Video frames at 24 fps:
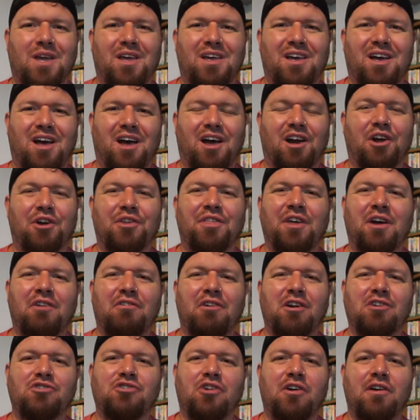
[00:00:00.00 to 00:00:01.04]
Hello there
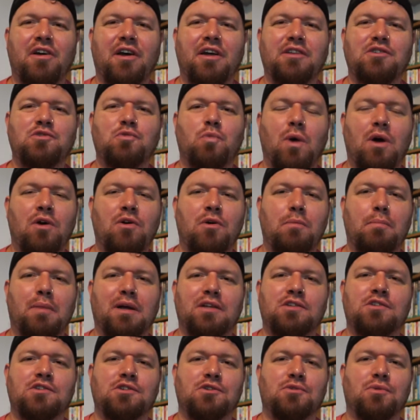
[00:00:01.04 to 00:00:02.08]
retro heads, welcome back
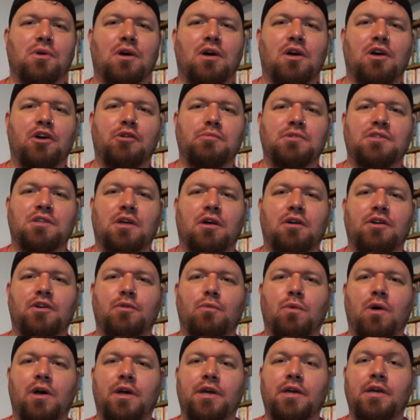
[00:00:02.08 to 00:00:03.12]
to A Hermit's
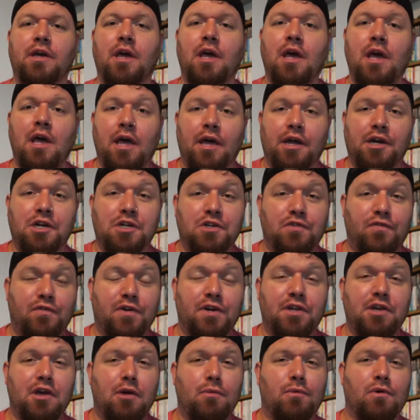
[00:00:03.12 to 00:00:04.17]
Hideaway. In this
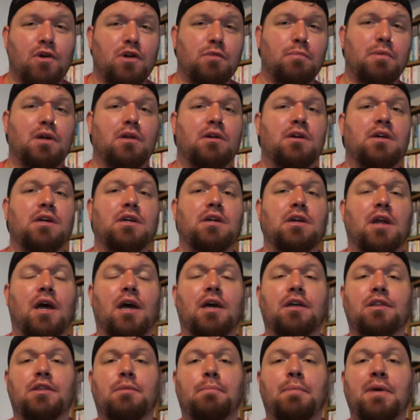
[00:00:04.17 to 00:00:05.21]
video we're going to be looking
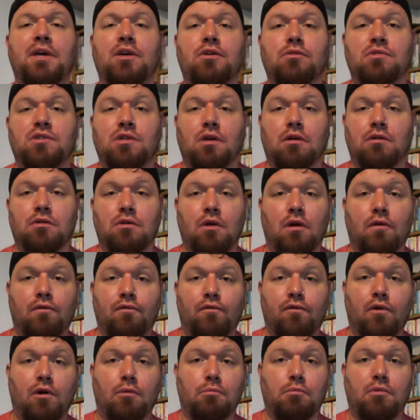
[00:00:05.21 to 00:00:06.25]
at the pickups that I got
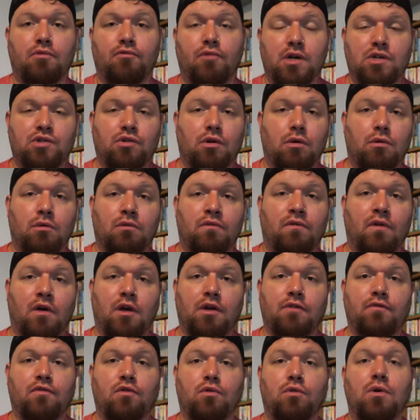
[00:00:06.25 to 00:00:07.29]
from Retro
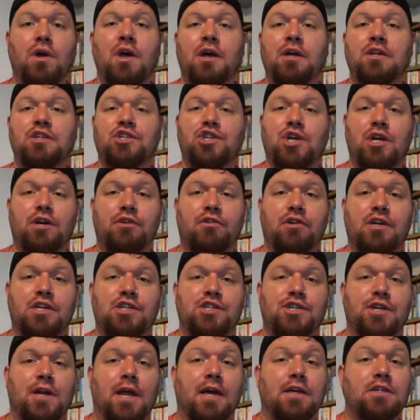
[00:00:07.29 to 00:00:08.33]
Revival
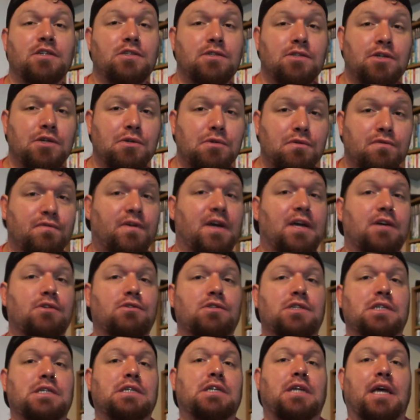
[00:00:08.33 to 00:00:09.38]
Generation X
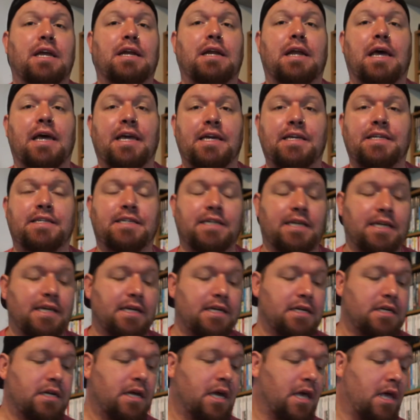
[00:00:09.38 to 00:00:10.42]
2018.